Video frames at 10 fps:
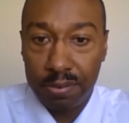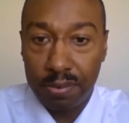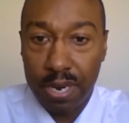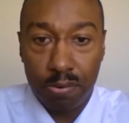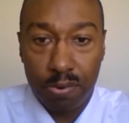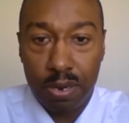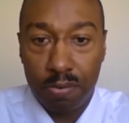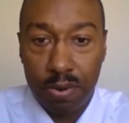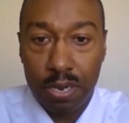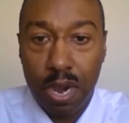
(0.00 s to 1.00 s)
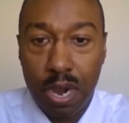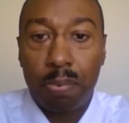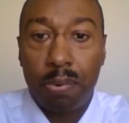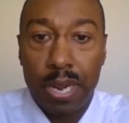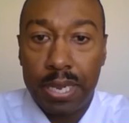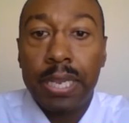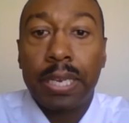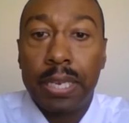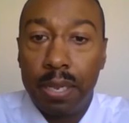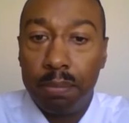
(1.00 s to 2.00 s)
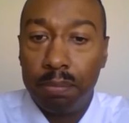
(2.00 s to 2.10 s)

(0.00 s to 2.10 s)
right? Regular operating income.